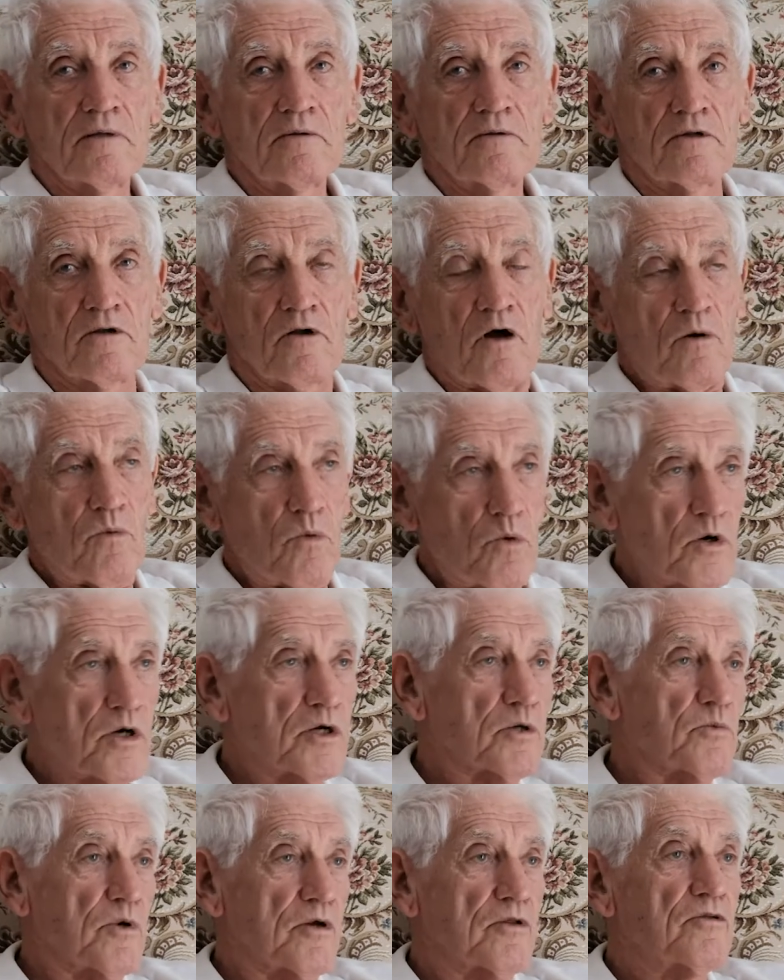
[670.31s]
that I
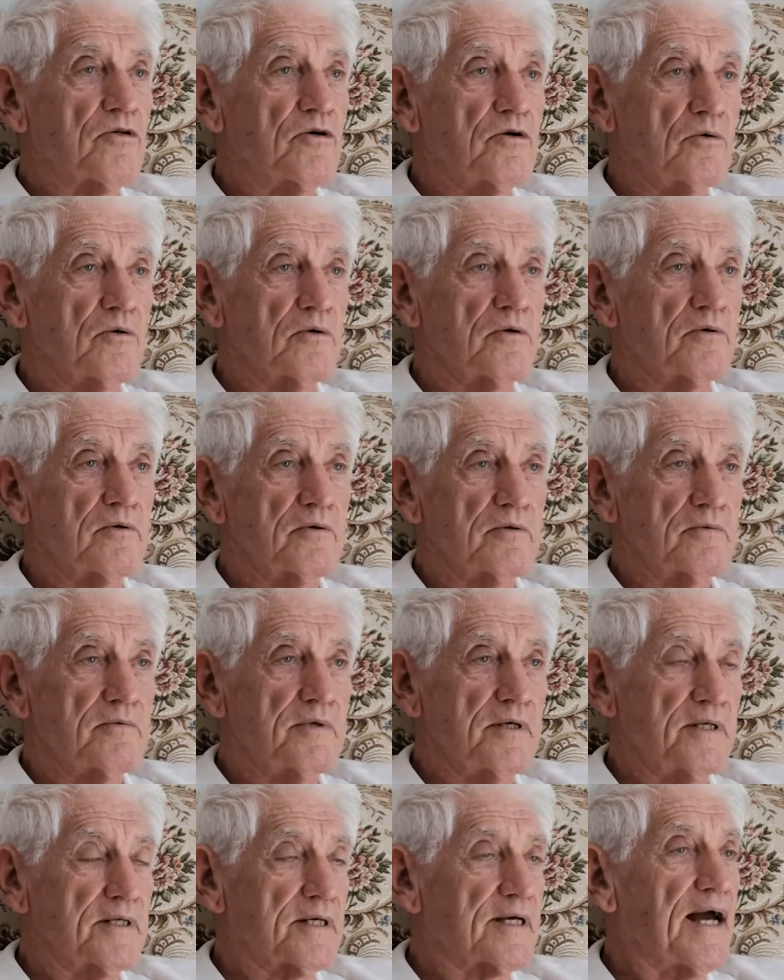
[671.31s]
worked with who were
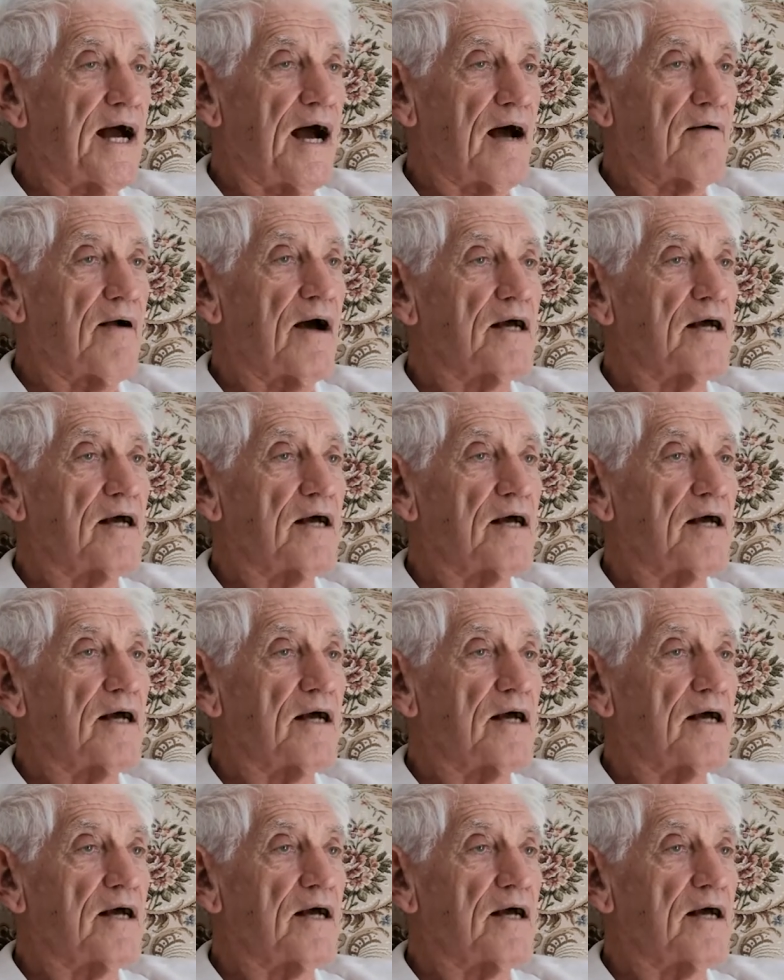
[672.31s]
into car